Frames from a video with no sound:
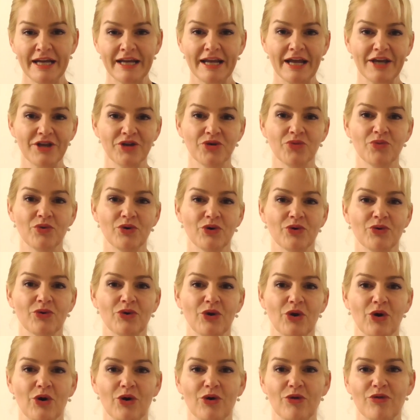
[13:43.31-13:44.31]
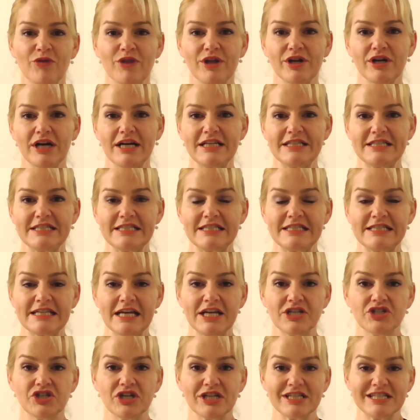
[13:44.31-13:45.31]
Now you will note that I
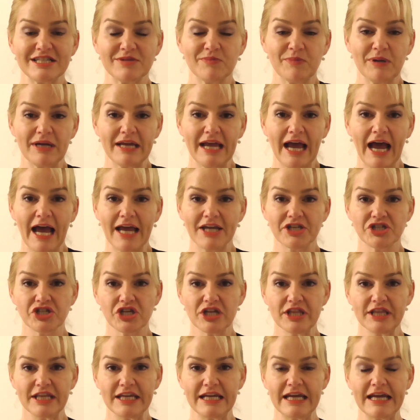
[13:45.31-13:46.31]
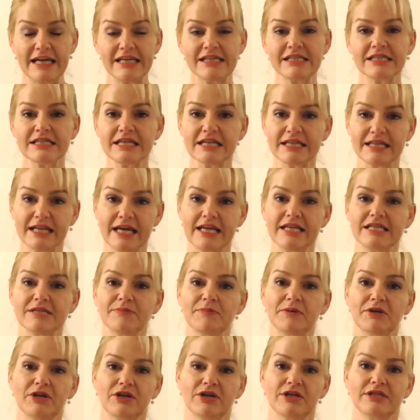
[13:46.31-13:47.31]
didn't adjust pH at the end, and that
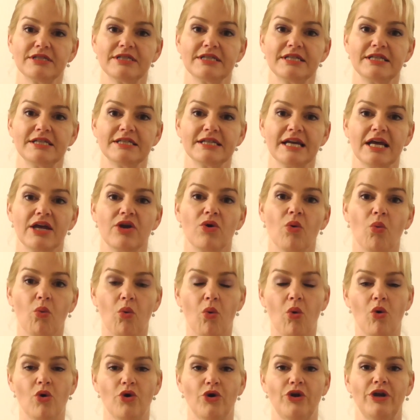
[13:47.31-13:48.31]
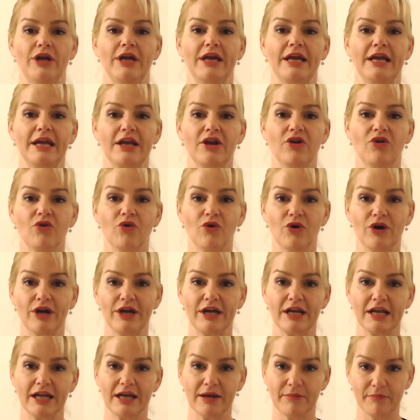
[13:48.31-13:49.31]
is because it is a water in
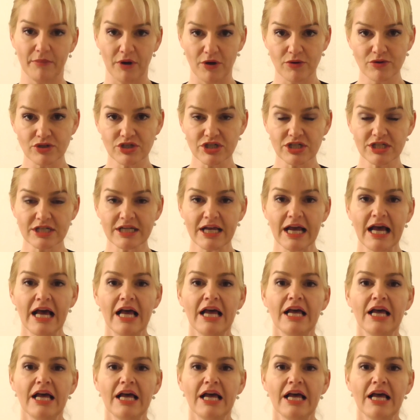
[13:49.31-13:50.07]
oil emulsion,